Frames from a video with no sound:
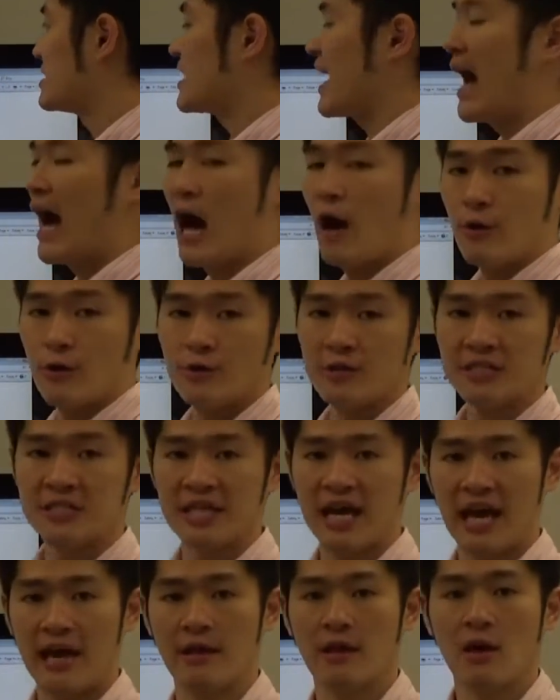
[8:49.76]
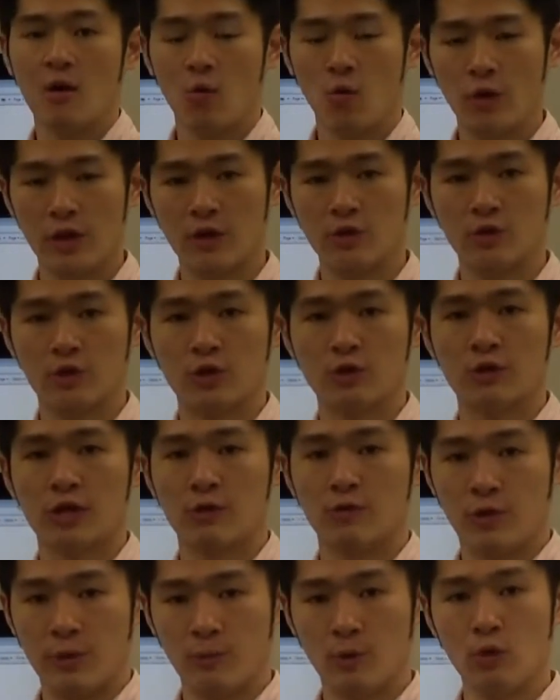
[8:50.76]
is how you set when you do the
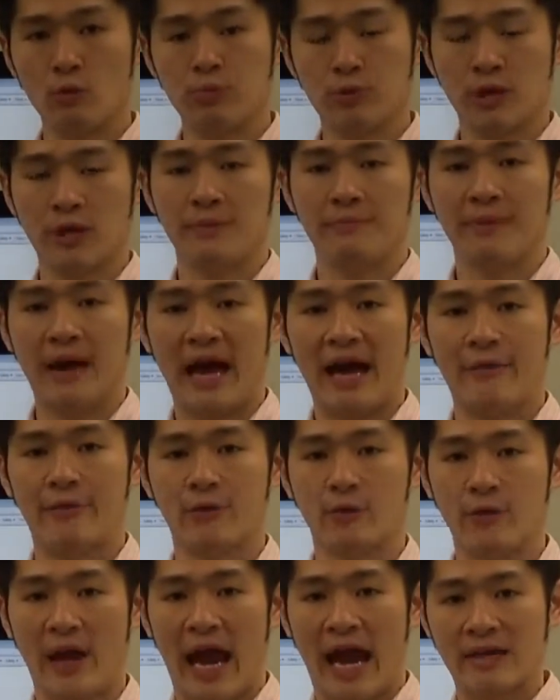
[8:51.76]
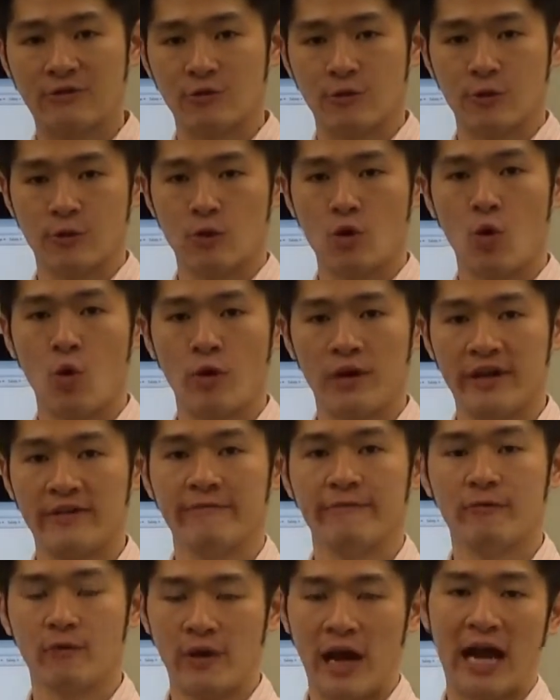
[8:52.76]
remote playback through Ad Recording
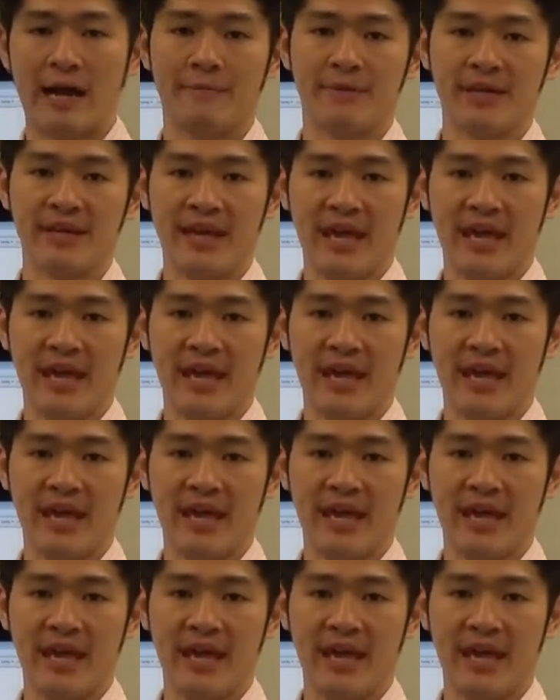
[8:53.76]
for IP